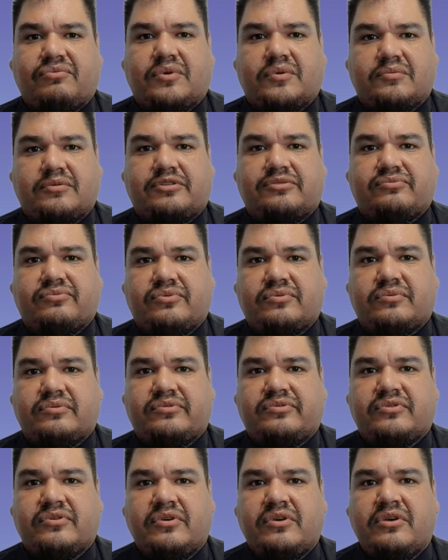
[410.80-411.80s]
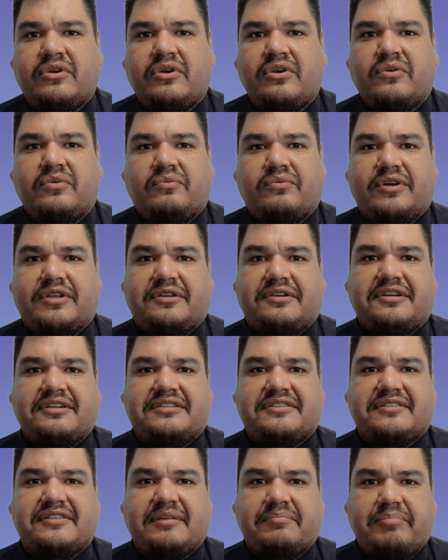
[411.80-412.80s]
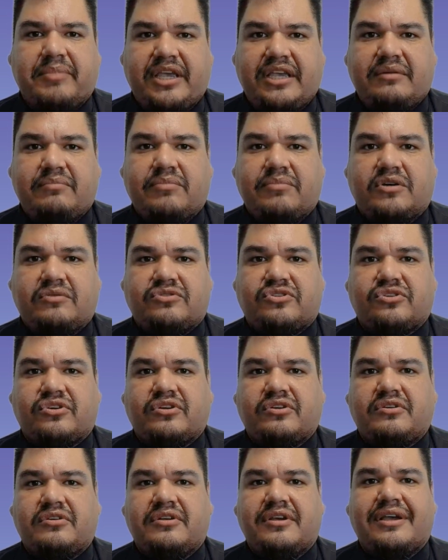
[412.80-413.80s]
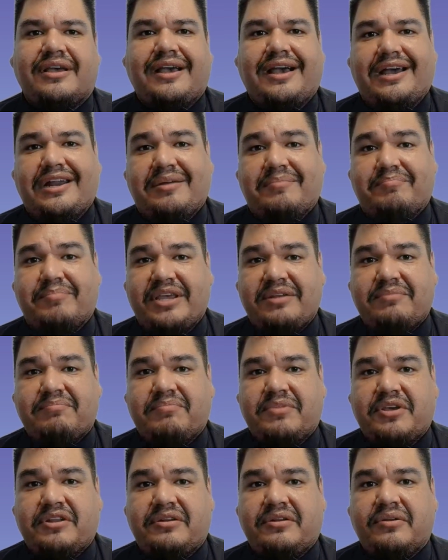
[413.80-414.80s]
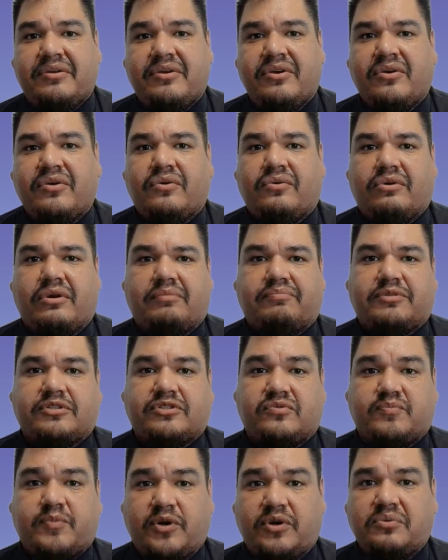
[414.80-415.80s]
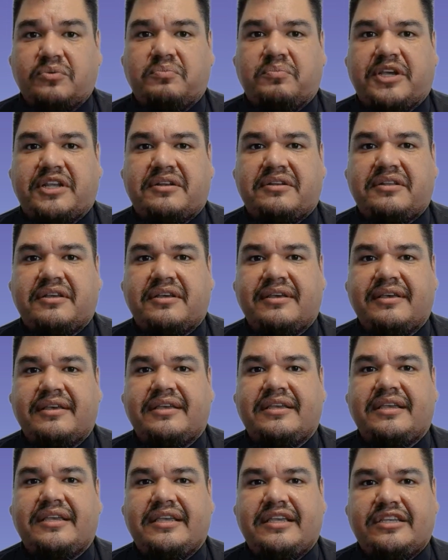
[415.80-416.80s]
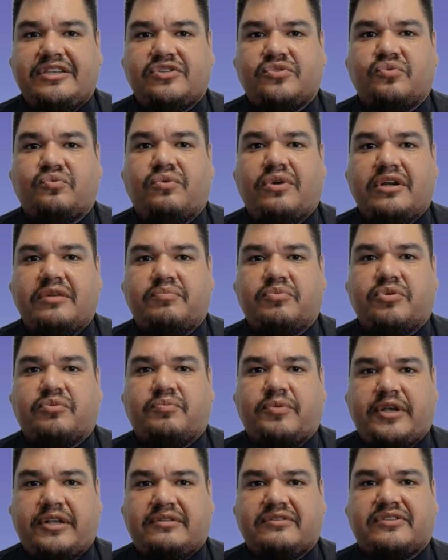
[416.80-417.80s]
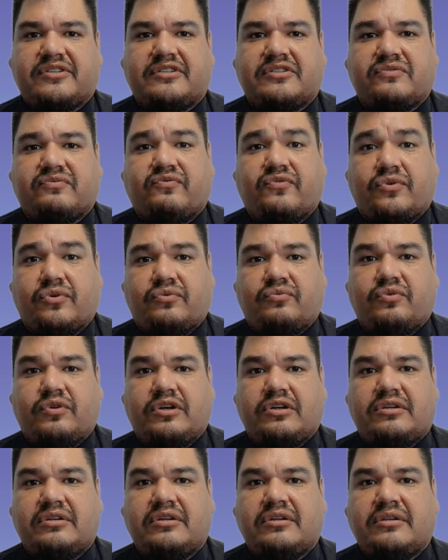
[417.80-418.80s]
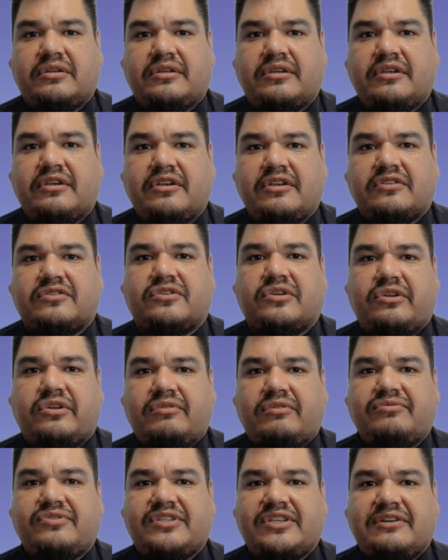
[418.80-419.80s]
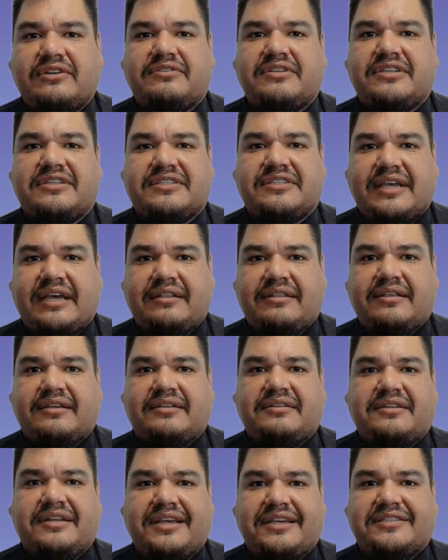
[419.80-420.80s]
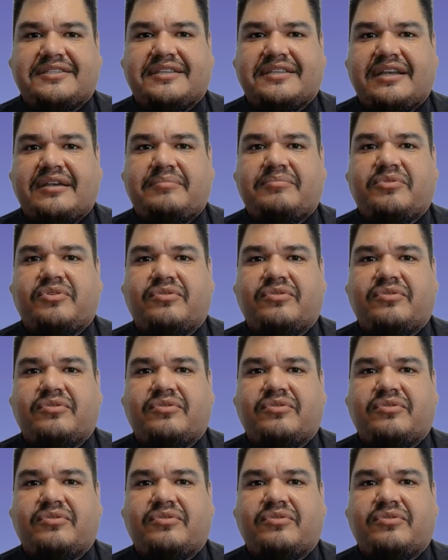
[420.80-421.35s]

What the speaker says: Robert's rules. Whether it's a main motion, an amendment, or a postponement, each one propels us forward. So don't sit on the sideline next time